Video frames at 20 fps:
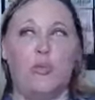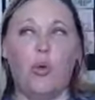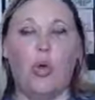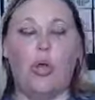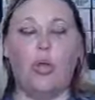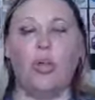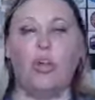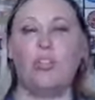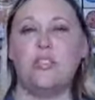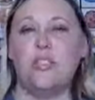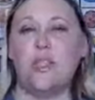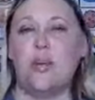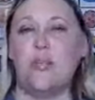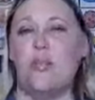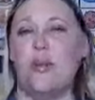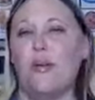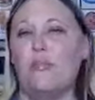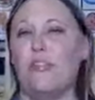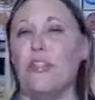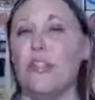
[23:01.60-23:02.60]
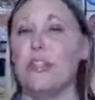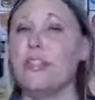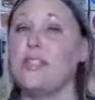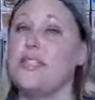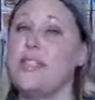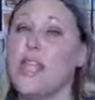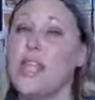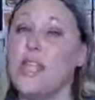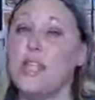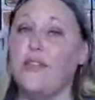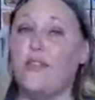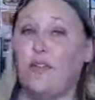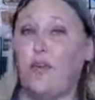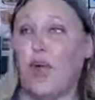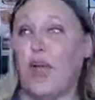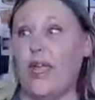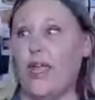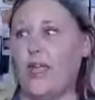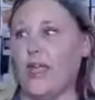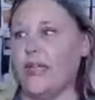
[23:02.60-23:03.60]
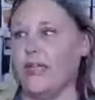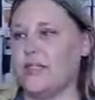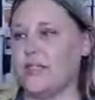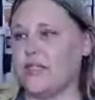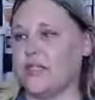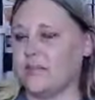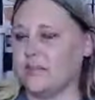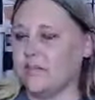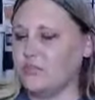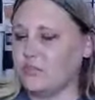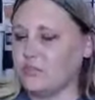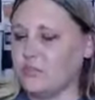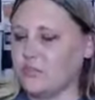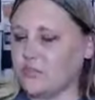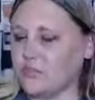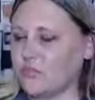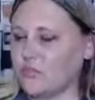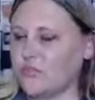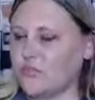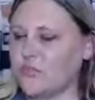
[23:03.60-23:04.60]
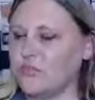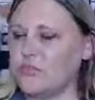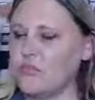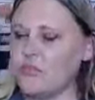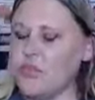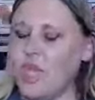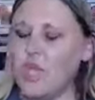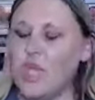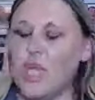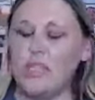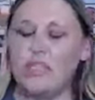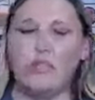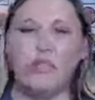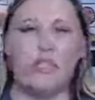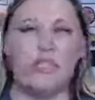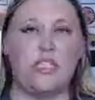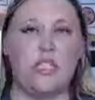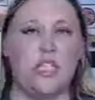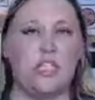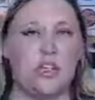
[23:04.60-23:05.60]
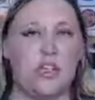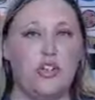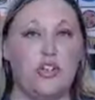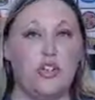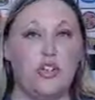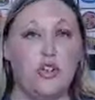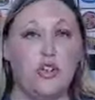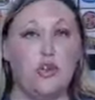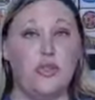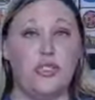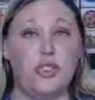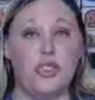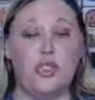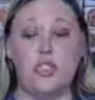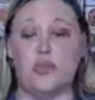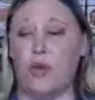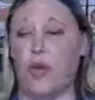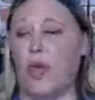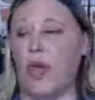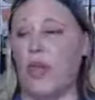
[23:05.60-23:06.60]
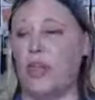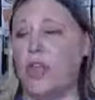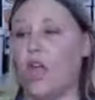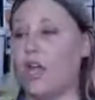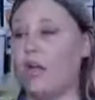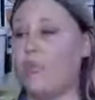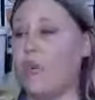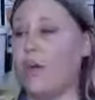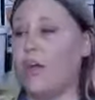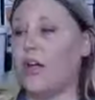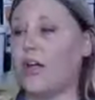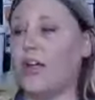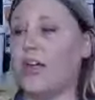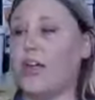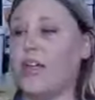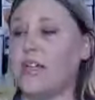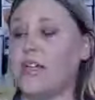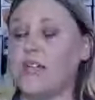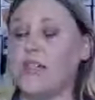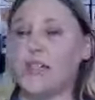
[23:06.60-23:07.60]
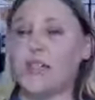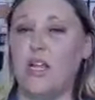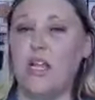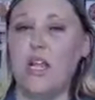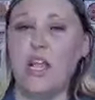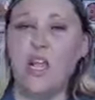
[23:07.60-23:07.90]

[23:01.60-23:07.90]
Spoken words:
what are some of the safe ways. And so the teacher introduces what a Yuck Bucket is.